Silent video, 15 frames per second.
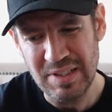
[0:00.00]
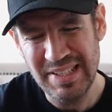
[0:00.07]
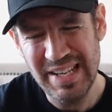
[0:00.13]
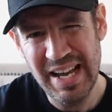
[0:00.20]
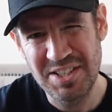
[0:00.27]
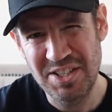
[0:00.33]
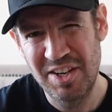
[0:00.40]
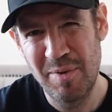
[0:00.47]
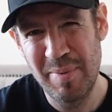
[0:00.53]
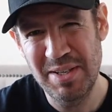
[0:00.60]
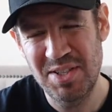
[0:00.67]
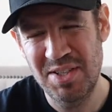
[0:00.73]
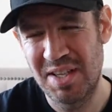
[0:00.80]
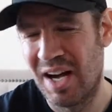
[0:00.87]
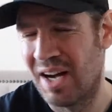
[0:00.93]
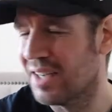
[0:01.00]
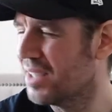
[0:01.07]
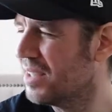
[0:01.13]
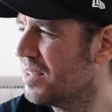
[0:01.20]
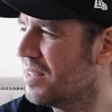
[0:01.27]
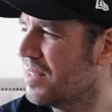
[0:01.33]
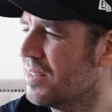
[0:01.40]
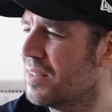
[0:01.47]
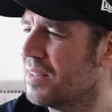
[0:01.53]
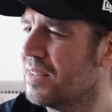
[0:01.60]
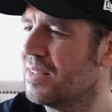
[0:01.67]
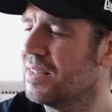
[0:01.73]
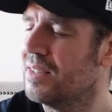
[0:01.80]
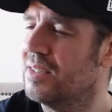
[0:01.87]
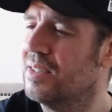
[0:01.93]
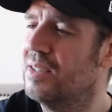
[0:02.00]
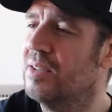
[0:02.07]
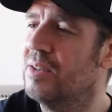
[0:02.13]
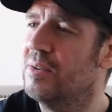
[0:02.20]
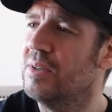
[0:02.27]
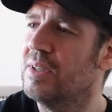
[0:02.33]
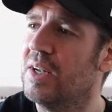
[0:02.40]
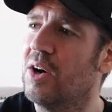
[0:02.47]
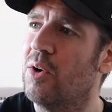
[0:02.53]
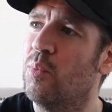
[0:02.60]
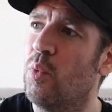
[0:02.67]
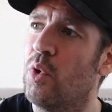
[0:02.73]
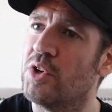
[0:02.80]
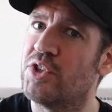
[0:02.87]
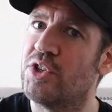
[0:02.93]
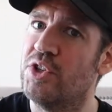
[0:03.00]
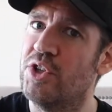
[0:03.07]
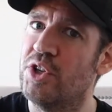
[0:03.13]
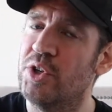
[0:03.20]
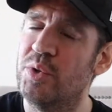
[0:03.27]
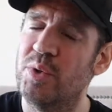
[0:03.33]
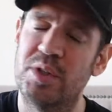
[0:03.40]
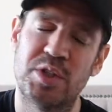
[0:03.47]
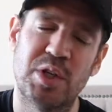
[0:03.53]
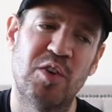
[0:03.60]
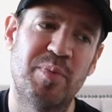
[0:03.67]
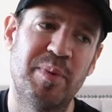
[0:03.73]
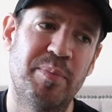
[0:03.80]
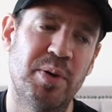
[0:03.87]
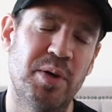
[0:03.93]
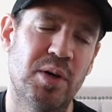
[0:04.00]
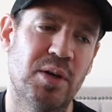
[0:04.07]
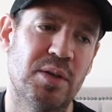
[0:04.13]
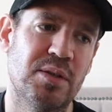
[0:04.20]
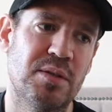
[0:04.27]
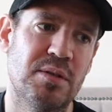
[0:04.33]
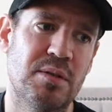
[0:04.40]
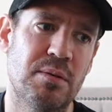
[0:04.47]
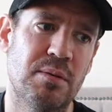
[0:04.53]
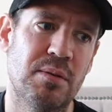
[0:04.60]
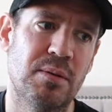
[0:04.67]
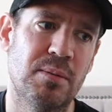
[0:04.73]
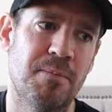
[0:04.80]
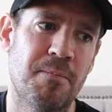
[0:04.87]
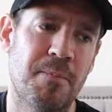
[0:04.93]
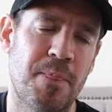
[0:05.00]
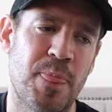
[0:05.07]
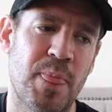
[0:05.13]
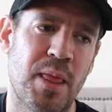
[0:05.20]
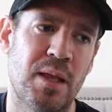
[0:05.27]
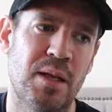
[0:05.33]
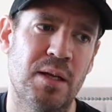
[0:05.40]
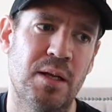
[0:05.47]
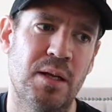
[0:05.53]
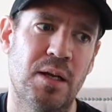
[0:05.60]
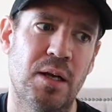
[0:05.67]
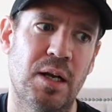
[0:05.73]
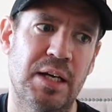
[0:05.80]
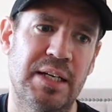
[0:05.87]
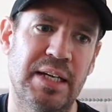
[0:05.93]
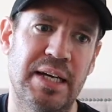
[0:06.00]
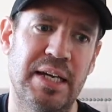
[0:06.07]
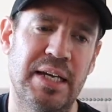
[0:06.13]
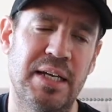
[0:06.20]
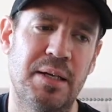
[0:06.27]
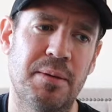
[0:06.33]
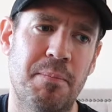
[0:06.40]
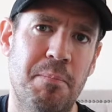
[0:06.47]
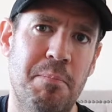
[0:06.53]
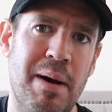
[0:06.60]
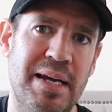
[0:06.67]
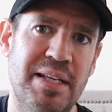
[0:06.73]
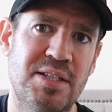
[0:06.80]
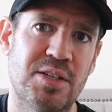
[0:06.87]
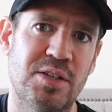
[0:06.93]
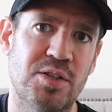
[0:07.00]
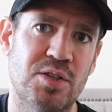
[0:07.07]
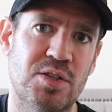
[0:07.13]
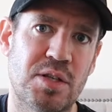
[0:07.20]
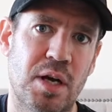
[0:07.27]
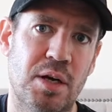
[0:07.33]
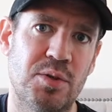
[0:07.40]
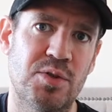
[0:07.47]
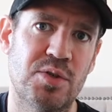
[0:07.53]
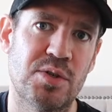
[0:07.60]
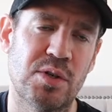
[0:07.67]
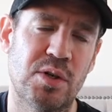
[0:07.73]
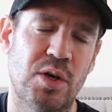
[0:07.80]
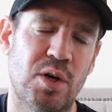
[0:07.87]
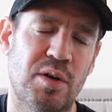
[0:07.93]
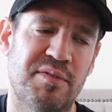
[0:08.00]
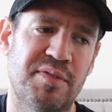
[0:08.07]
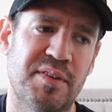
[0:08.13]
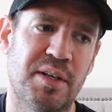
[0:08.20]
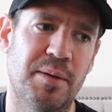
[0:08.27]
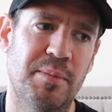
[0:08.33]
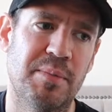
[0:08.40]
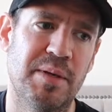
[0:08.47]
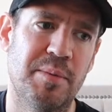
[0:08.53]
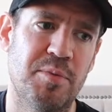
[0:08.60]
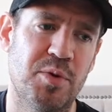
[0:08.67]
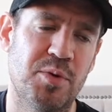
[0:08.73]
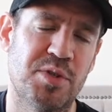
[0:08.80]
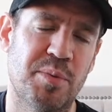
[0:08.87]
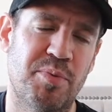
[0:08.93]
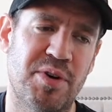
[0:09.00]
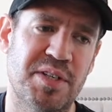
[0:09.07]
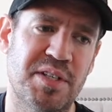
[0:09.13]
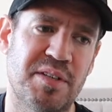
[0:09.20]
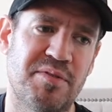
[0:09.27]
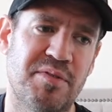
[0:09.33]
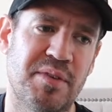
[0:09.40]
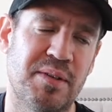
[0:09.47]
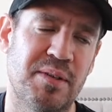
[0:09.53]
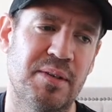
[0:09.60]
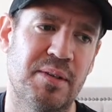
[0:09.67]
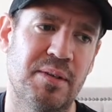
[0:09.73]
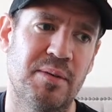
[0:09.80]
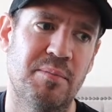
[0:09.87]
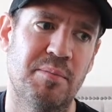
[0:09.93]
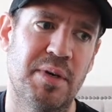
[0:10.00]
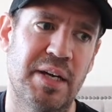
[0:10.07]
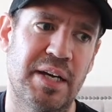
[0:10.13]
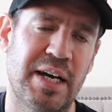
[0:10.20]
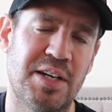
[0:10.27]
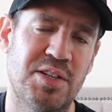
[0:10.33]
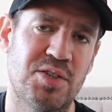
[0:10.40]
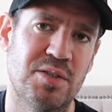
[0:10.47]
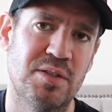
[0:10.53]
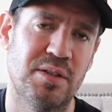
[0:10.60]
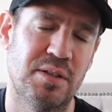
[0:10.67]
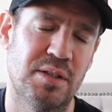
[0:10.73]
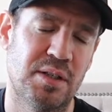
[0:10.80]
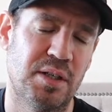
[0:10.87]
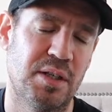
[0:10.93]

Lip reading: Yeah, so they're a bit stuck on what to do. So I've been put on like a maintenance dose of immune suppressive medication